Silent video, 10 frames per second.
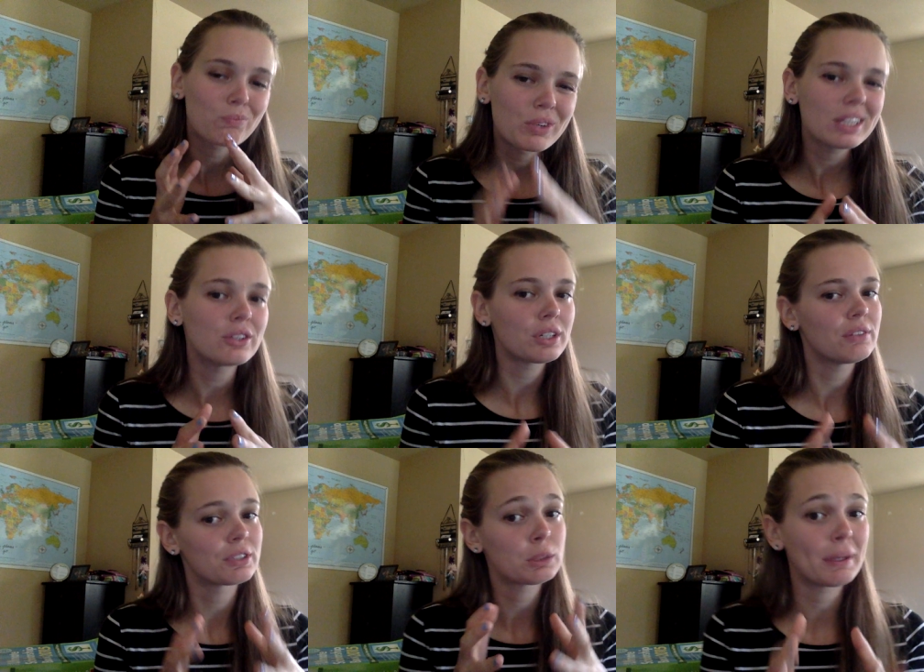Really looking
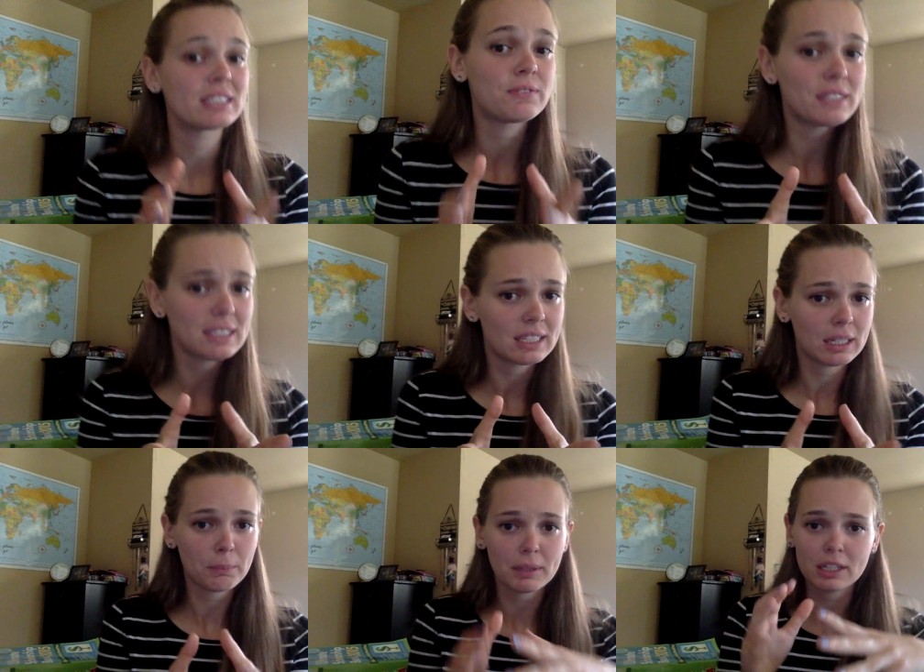for
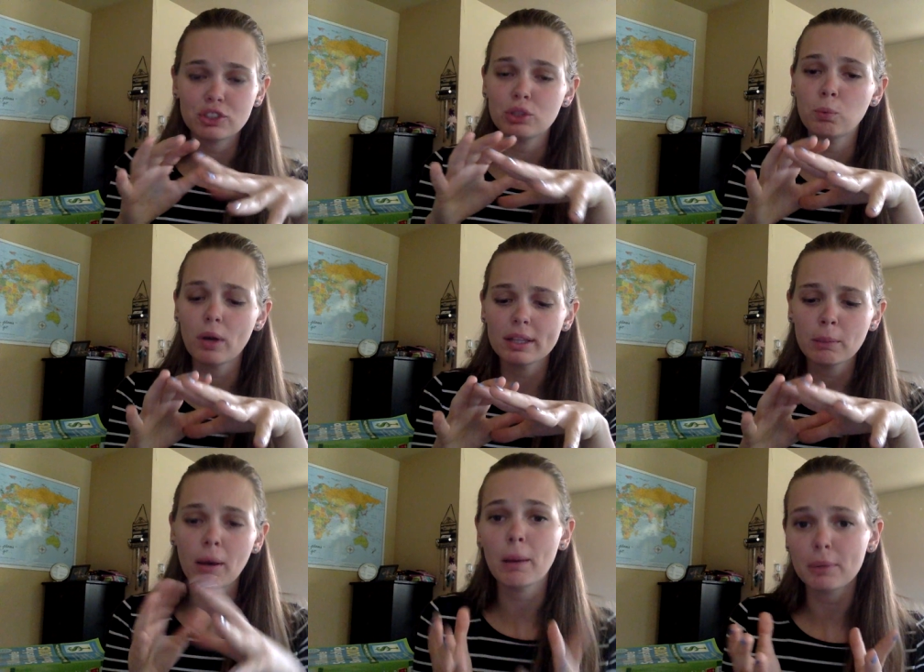specificity because you want the
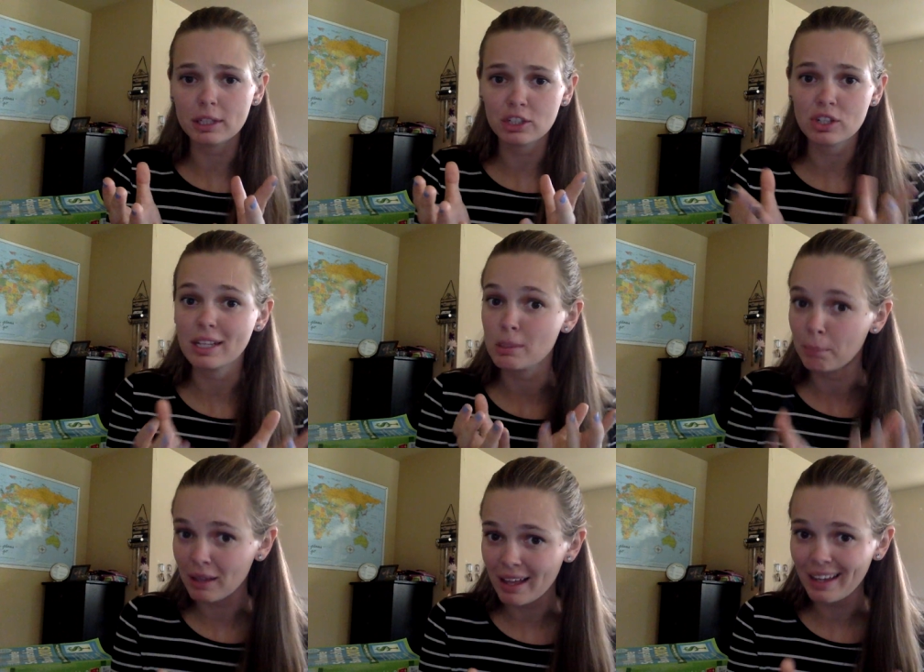population that's
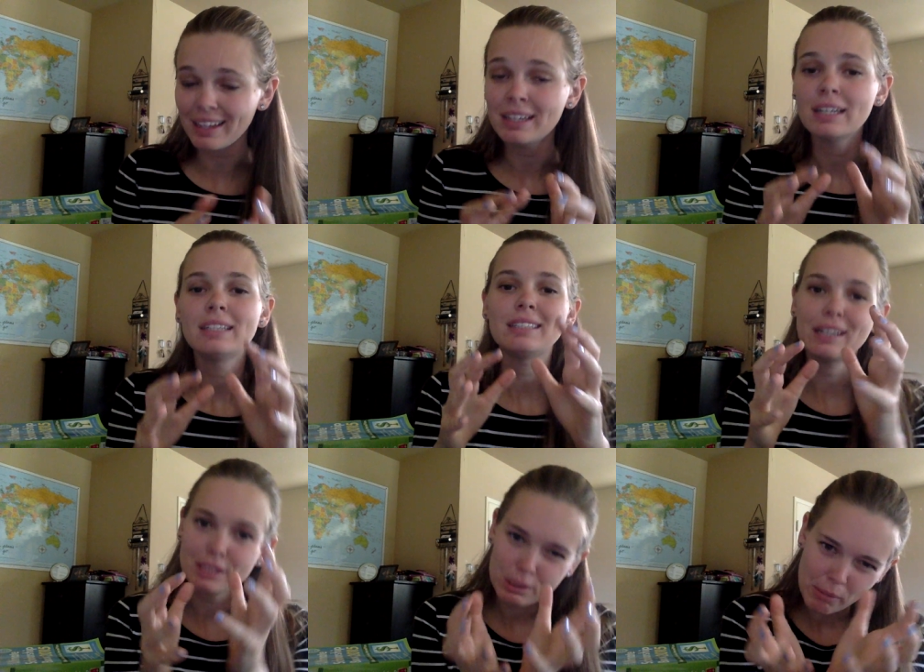applying to
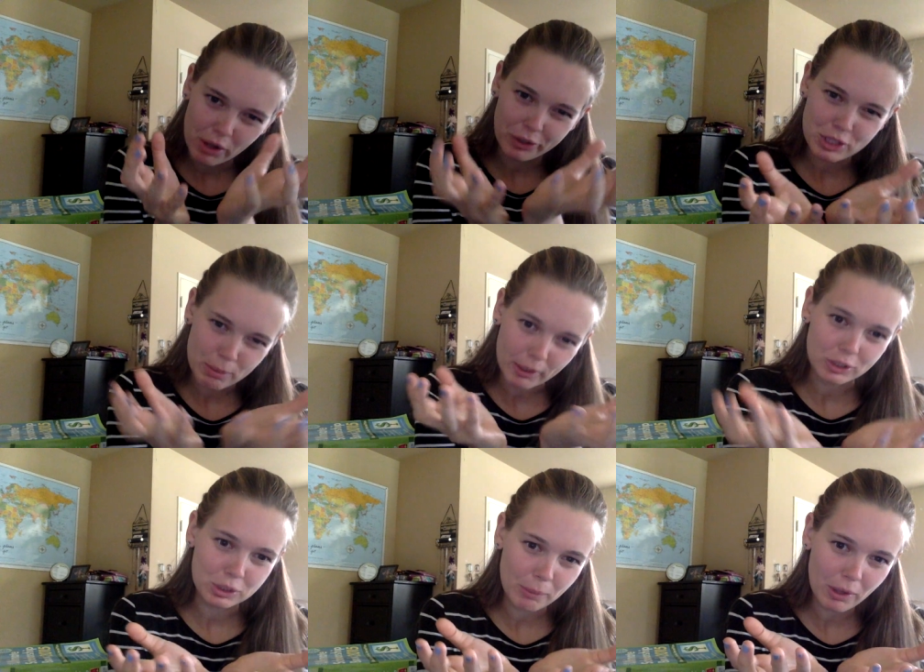get smaller and smaller
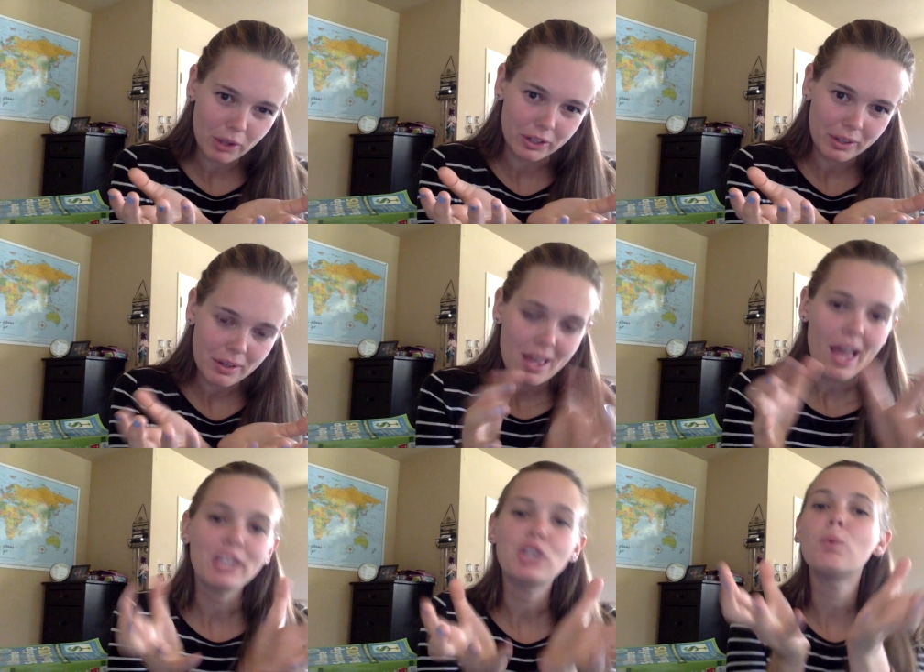and smaller,
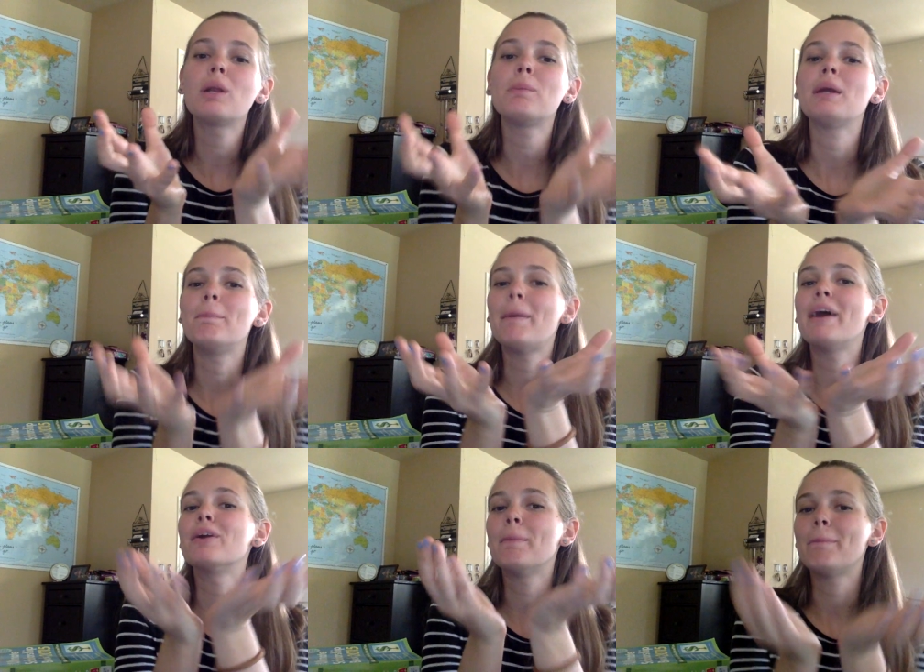and you want to be a
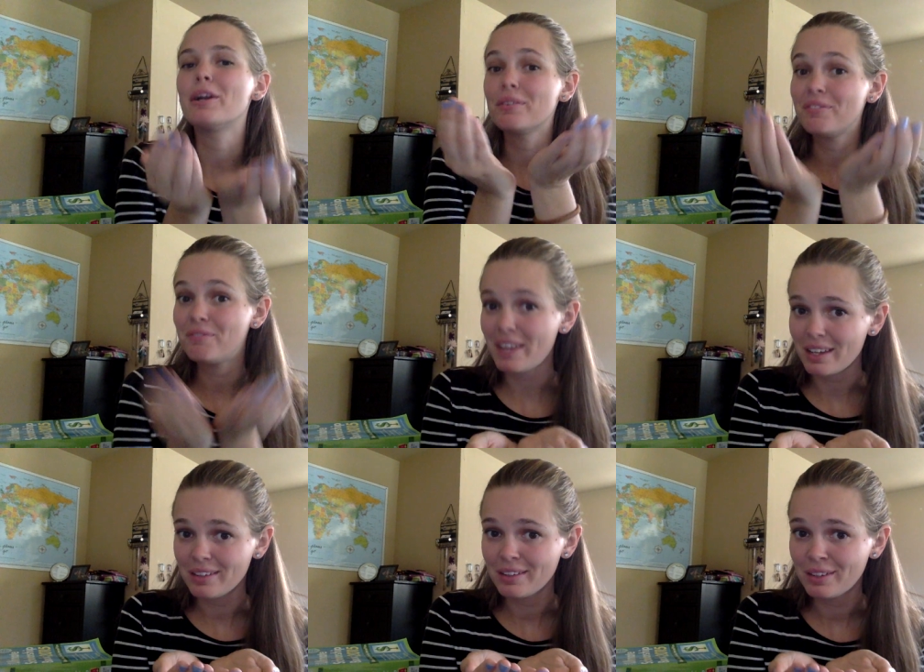better and better
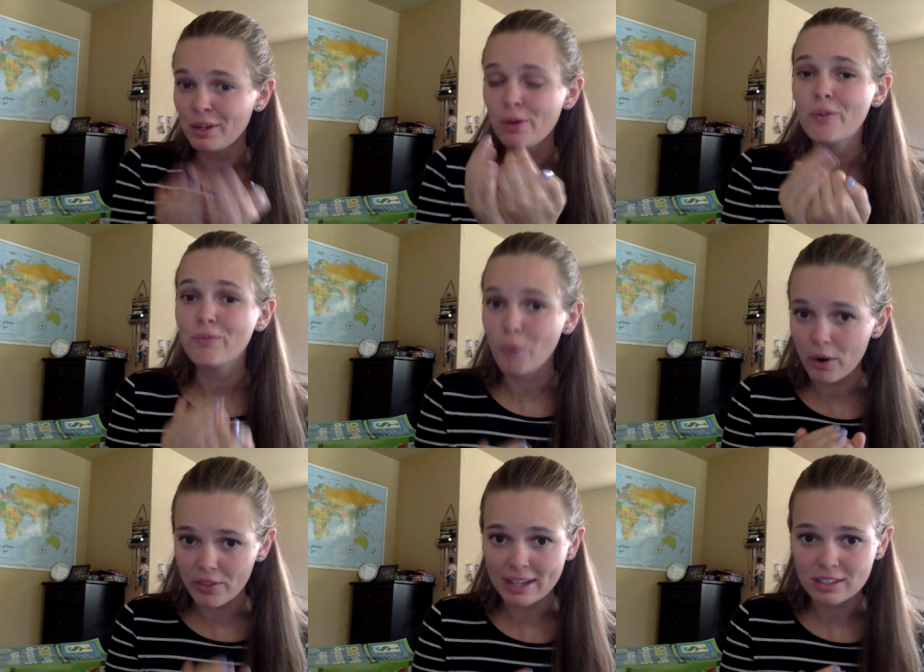fit
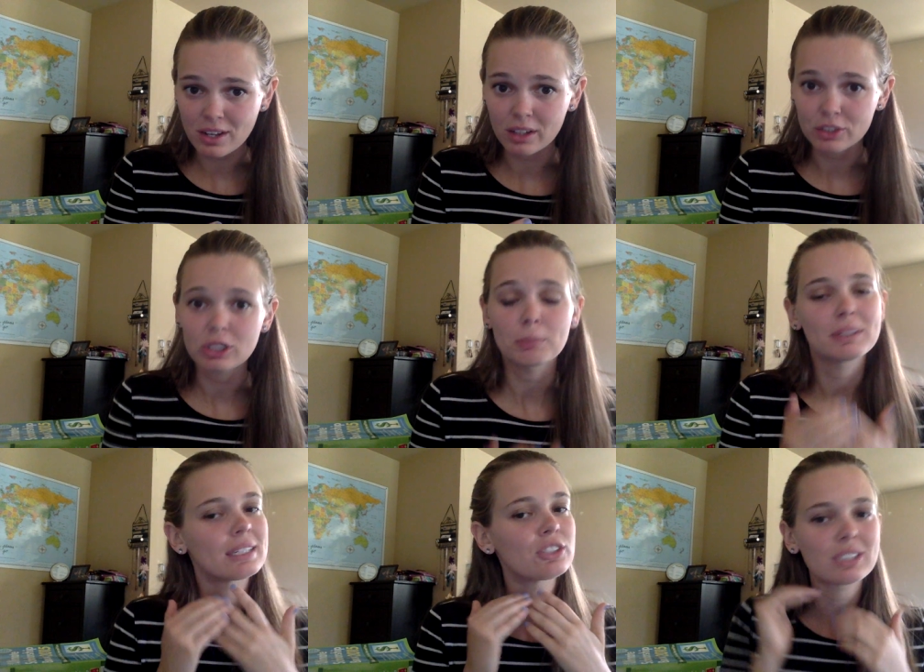for that scholarship
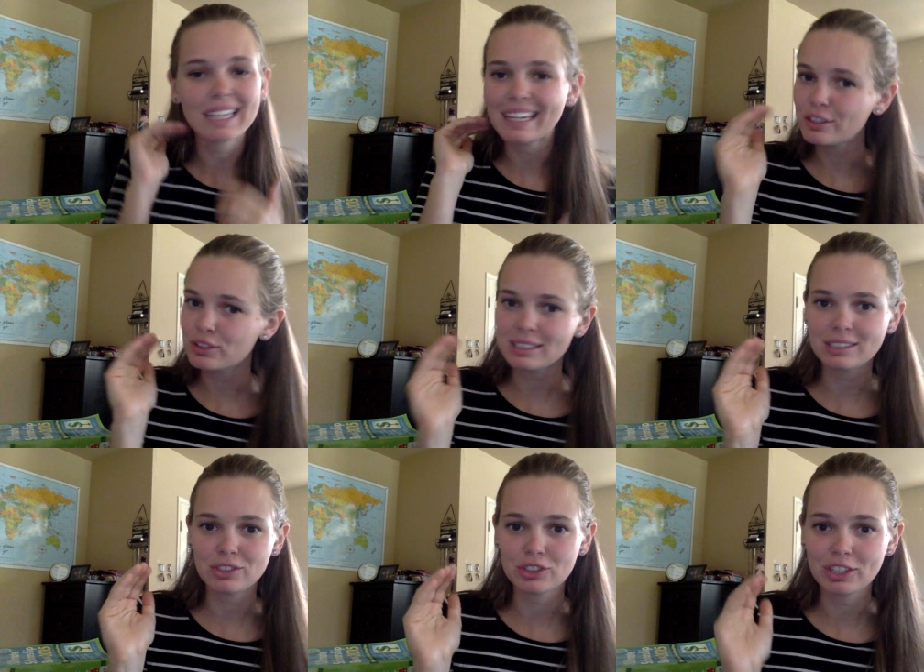because that just
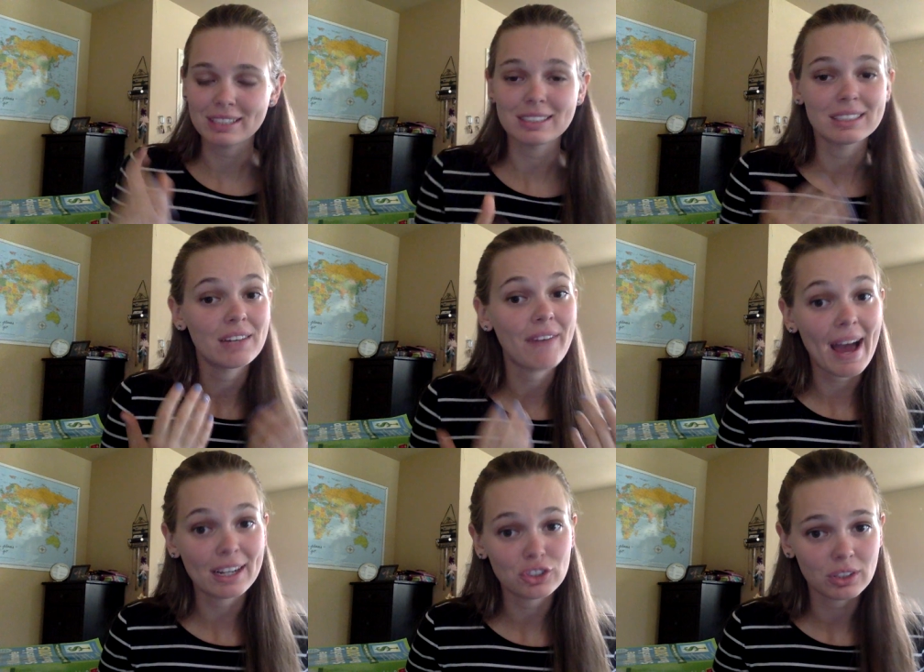increases your chances of
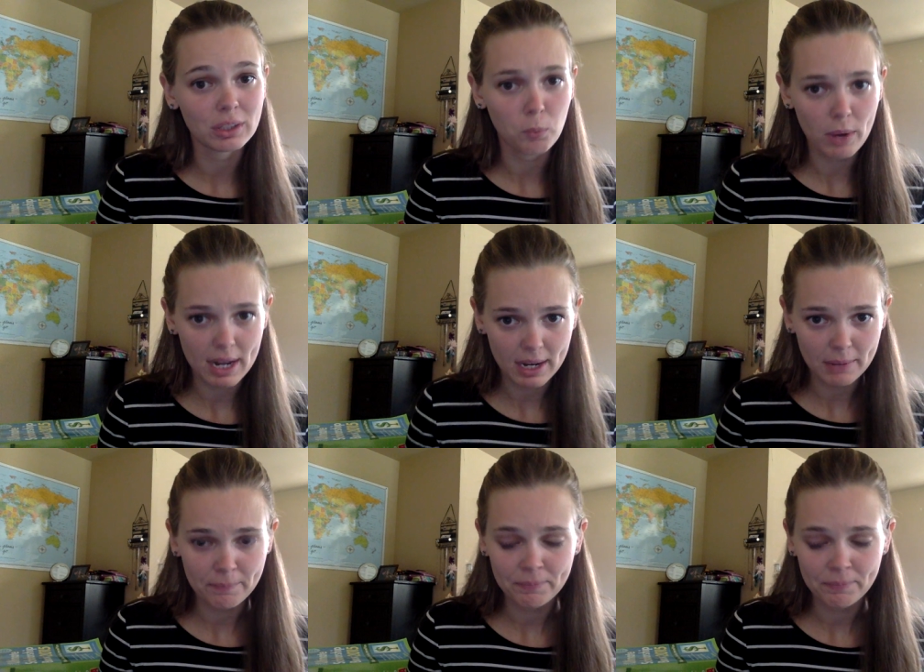actually winning.